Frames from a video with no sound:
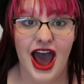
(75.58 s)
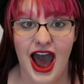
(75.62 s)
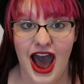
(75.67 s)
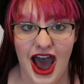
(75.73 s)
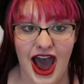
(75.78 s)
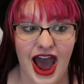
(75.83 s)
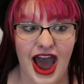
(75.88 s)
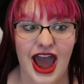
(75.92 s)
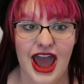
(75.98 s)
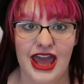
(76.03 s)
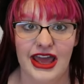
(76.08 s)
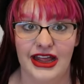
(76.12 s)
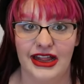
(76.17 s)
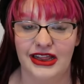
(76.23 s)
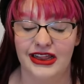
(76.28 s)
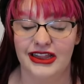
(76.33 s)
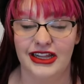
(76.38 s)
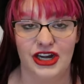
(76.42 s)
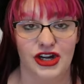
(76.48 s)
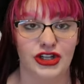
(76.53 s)

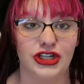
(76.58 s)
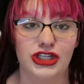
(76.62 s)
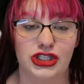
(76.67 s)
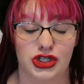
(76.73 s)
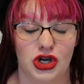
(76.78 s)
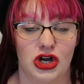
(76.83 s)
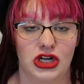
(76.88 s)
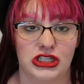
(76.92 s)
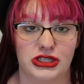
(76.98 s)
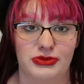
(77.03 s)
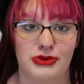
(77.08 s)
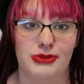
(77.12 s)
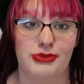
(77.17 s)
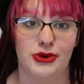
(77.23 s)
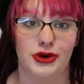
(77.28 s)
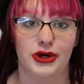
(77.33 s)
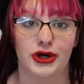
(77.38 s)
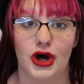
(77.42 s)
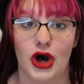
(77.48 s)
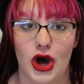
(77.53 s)
I literally talk to
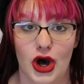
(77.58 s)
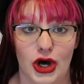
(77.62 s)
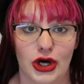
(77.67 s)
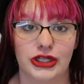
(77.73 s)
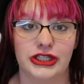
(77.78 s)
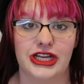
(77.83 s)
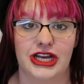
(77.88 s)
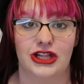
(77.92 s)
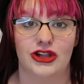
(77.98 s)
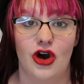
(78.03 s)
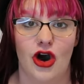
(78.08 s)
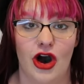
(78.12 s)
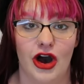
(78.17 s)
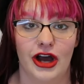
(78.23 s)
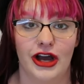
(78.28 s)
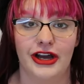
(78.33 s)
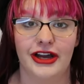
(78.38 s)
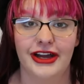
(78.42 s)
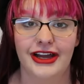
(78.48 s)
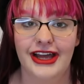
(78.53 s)
people all day
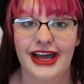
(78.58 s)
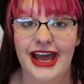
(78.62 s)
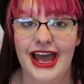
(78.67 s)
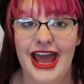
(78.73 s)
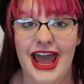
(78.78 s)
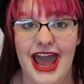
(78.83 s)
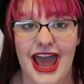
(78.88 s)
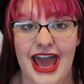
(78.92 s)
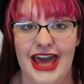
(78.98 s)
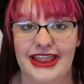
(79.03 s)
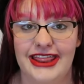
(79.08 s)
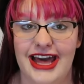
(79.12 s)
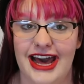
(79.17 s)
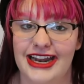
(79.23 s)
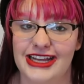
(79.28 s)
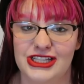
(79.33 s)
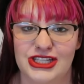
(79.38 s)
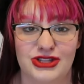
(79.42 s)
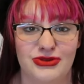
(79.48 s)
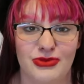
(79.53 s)
long, and
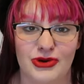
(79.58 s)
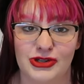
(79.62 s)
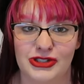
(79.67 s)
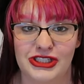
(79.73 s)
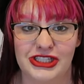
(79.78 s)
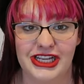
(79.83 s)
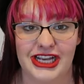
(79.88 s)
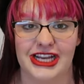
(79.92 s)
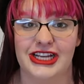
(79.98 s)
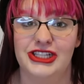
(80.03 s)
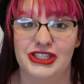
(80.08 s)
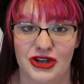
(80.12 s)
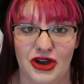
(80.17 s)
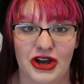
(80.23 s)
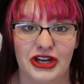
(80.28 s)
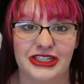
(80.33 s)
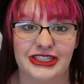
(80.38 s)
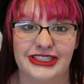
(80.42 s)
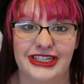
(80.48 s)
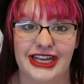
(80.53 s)
that is the most
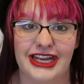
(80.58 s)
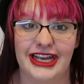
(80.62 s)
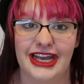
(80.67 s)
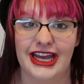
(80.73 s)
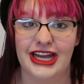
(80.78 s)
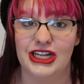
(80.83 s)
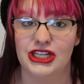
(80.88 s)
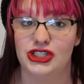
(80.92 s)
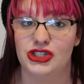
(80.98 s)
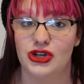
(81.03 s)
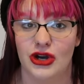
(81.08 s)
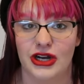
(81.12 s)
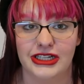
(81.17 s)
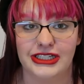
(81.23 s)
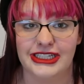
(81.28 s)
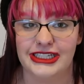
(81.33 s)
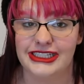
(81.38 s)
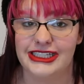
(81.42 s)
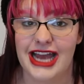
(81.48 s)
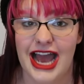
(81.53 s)
exhausting and
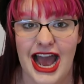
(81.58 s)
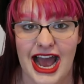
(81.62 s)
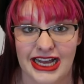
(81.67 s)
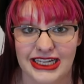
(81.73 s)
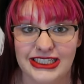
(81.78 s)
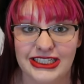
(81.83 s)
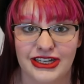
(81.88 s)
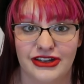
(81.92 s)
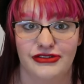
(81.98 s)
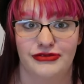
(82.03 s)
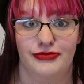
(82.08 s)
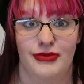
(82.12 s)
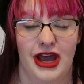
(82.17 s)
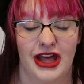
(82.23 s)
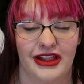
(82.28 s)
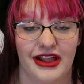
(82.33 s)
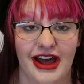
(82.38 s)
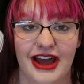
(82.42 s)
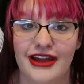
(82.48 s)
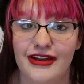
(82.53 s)
daunting task of
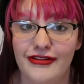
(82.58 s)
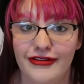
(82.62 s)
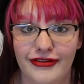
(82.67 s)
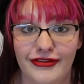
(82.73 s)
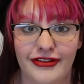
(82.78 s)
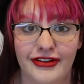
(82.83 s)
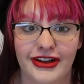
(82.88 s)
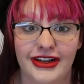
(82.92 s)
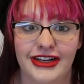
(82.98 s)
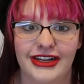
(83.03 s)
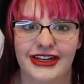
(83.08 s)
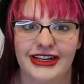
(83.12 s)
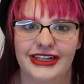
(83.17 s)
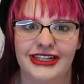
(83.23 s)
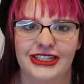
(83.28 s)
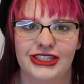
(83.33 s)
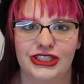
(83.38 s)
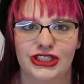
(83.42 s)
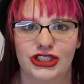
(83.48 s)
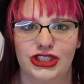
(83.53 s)
my life.
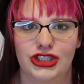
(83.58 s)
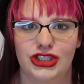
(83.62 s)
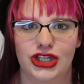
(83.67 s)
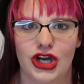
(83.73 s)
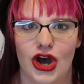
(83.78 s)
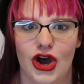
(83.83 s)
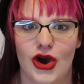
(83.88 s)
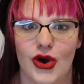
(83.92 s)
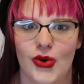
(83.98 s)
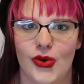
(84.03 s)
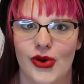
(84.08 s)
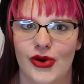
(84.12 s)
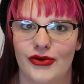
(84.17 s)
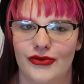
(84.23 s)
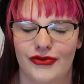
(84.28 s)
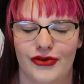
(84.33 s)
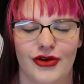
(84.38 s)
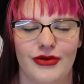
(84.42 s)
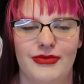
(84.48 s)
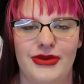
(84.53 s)

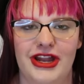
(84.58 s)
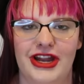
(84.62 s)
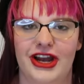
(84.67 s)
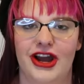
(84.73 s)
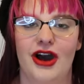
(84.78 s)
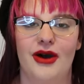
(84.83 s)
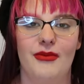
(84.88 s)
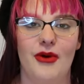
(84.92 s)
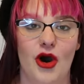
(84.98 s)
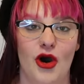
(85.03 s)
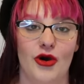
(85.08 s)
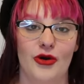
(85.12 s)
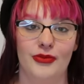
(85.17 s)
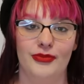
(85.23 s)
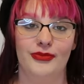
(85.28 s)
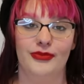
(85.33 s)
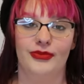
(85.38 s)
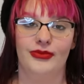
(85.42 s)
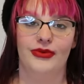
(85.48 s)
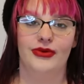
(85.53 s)
So for me to come
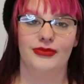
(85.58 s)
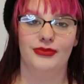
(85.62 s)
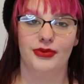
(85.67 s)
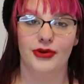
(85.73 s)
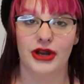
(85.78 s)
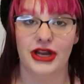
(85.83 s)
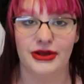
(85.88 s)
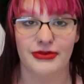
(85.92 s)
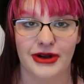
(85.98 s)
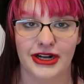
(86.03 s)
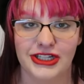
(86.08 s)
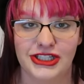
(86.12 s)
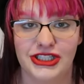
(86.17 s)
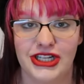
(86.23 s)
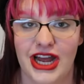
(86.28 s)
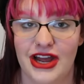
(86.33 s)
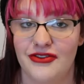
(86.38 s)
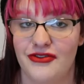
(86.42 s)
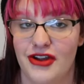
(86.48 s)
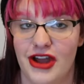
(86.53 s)
home pretty
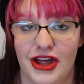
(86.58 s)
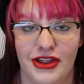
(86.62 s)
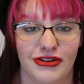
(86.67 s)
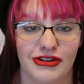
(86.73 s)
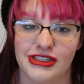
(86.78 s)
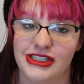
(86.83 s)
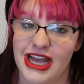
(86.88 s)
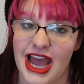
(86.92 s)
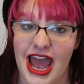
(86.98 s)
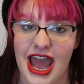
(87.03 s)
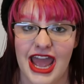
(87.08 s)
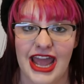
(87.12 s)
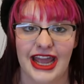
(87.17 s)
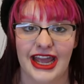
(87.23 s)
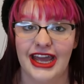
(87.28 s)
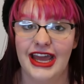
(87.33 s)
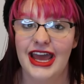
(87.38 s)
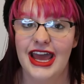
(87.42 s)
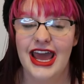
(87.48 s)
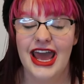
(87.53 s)
much every other
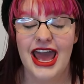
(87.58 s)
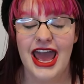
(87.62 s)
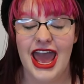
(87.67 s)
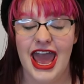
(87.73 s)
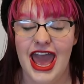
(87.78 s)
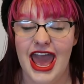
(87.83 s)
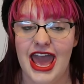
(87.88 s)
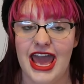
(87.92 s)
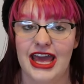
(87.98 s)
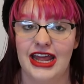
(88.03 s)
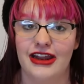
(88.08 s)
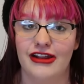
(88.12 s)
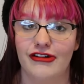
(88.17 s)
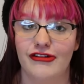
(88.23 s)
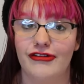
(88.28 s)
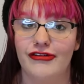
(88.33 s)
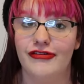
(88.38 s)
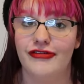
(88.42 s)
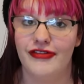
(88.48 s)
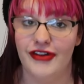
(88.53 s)
day
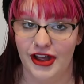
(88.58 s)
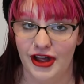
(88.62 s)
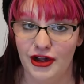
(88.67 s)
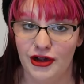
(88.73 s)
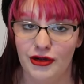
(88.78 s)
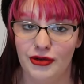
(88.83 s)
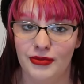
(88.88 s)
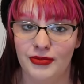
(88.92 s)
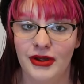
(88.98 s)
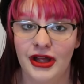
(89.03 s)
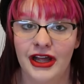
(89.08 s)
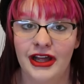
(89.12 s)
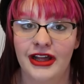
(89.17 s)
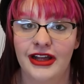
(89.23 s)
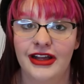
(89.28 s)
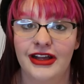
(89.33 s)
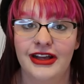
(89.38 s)
and film